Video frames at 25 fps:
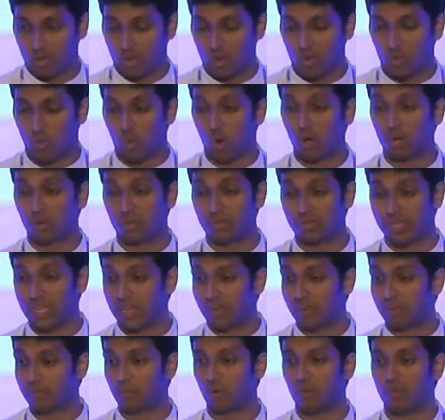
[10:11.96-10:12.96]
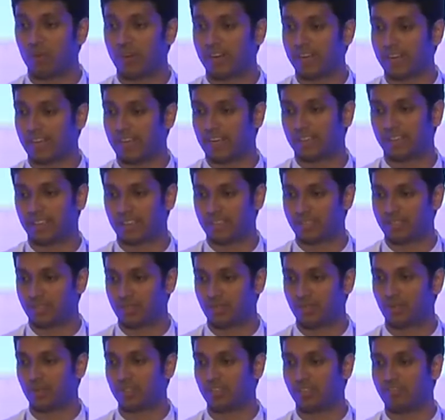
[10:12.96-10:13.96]
What was even more worrying, and
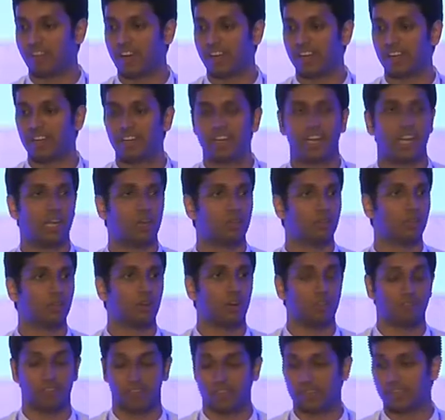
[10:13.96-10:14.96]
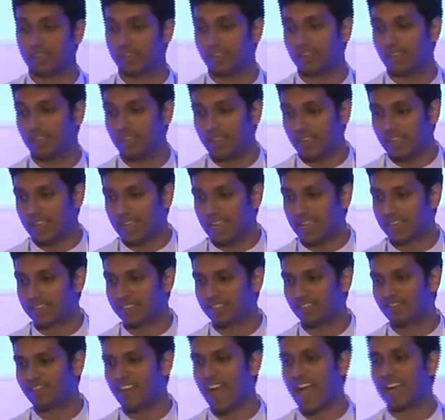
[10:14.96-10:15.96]
this was the final nail on the coffin,
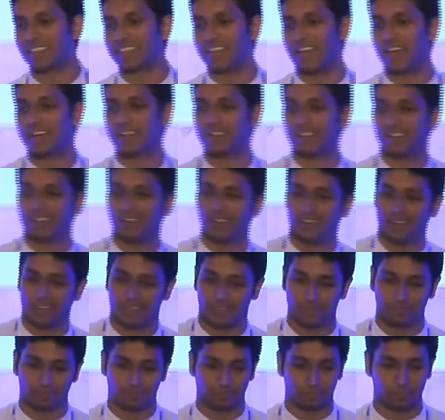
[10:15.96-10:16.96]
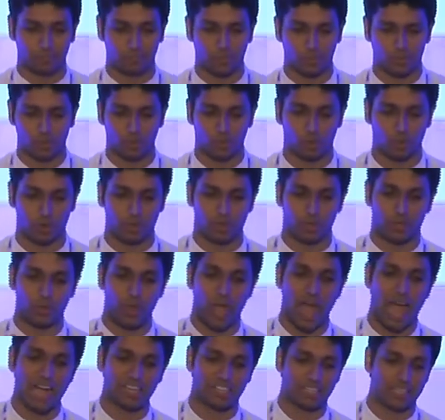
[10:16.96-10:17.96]
is the fact that, so
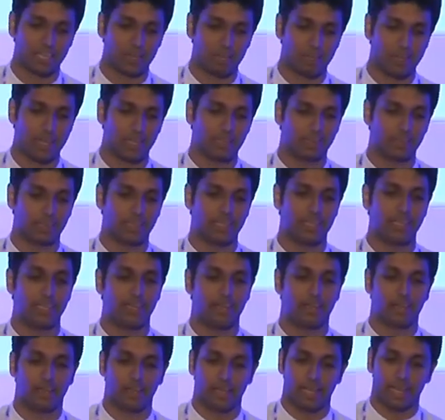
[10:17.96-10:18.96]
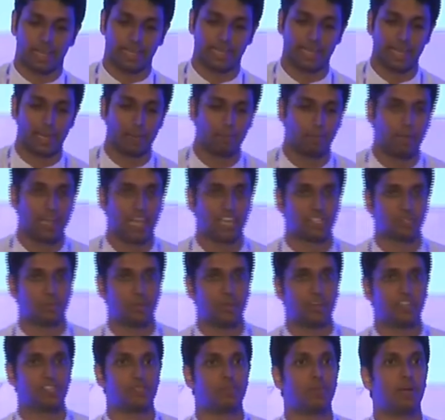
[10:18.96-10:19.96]
to actually make the gameplay
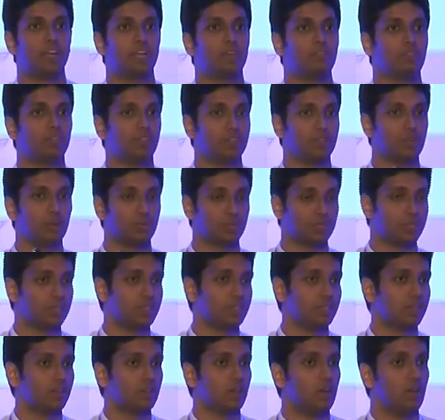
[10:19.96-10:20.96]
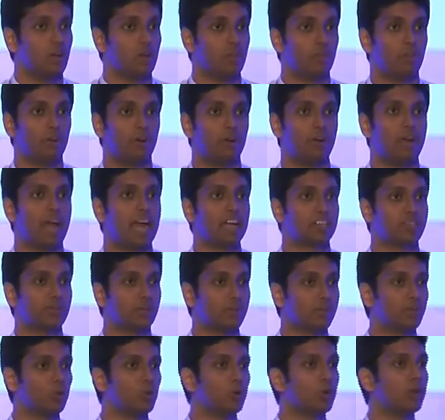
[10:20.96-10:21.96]
experience better for the users, for our
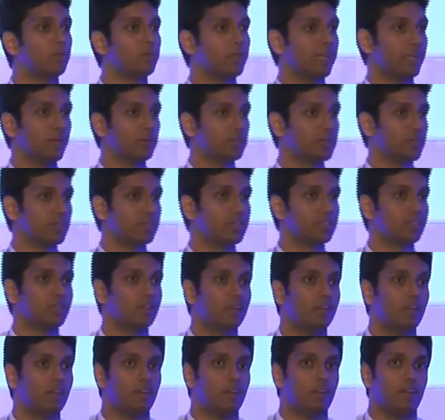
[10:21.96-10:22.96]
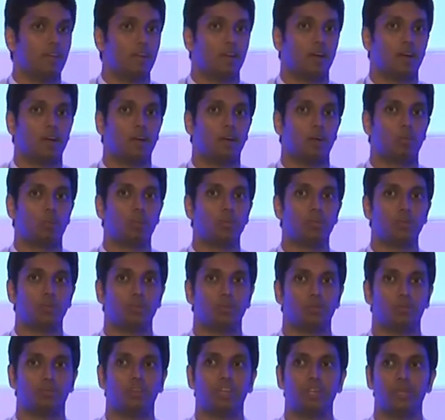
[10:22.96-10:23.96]
actual Google Play users,
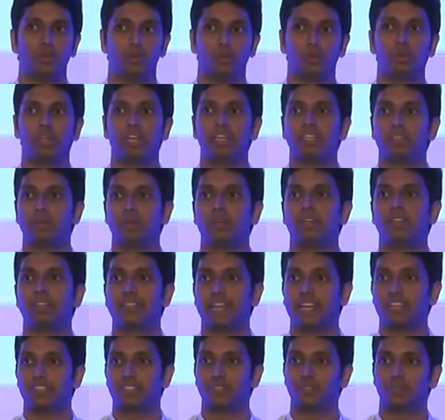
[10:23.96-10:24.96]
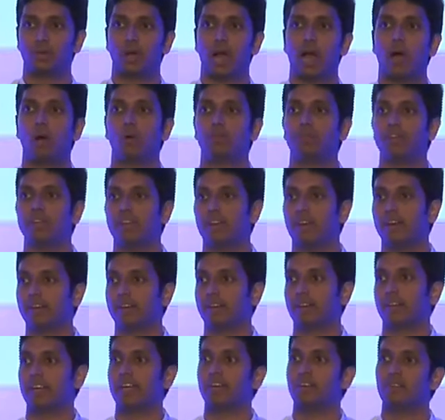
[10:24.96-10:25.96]
we need some insights into how they
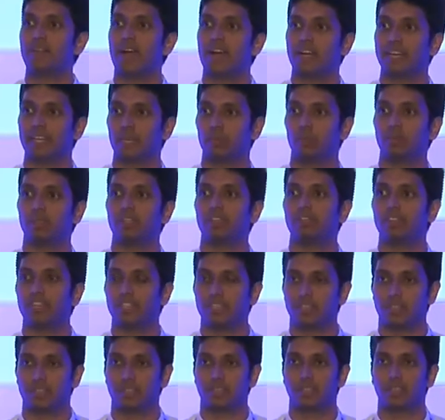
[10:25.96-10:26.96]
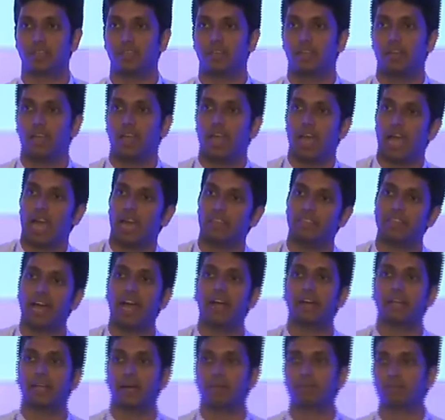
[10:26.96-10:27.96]
are interacting with the features. And
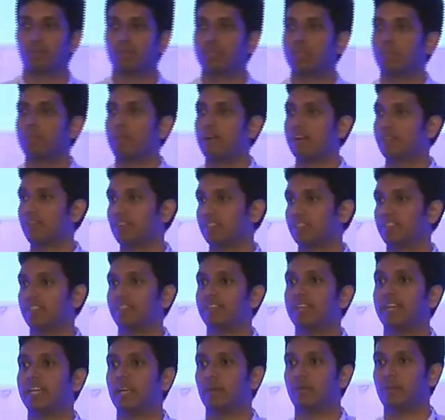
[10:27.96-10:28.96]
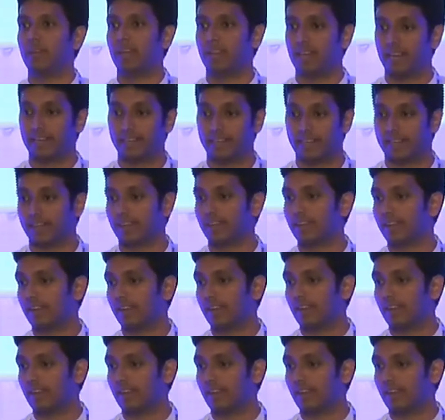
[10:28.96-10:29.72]
that comes with the metrics and the data we are collecting.